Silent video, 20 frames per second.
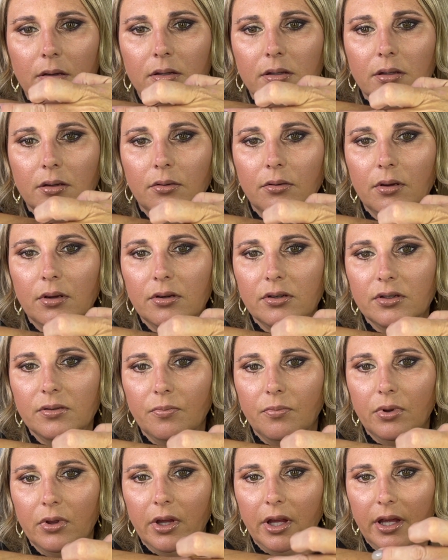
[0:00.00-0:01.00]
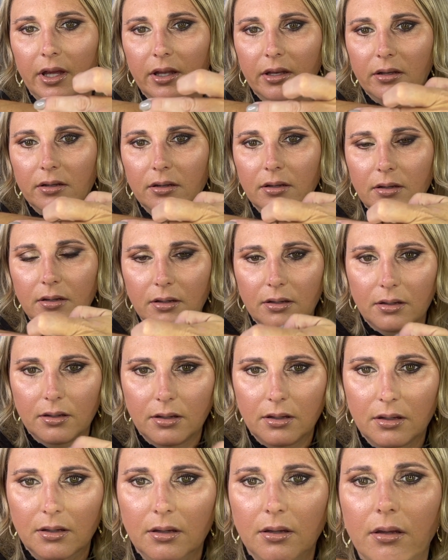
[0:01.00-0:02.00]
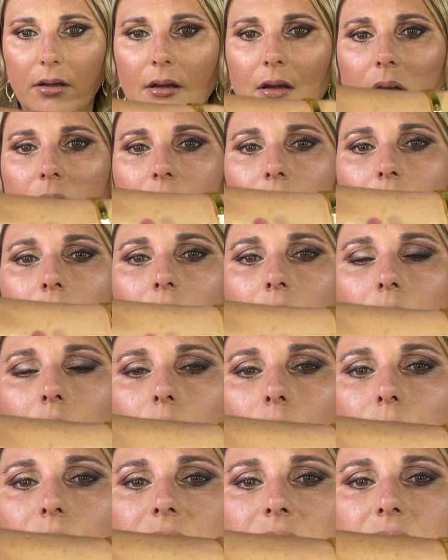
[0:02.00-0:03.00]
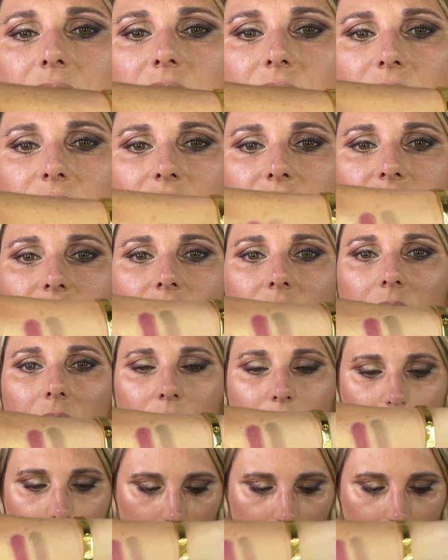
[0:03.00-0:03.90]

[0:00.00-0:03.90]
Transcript: So there's Blend. Nope, it's a different shade.